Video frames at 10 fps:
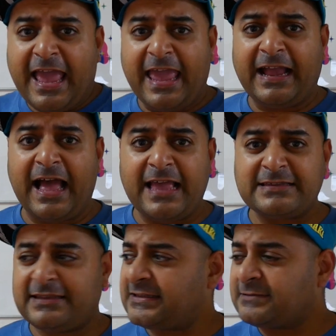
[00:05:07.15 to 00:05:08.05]
hey
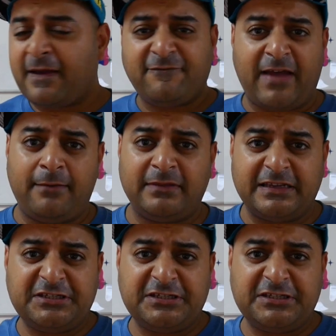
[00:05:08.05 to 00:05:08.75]
guys, this is my family,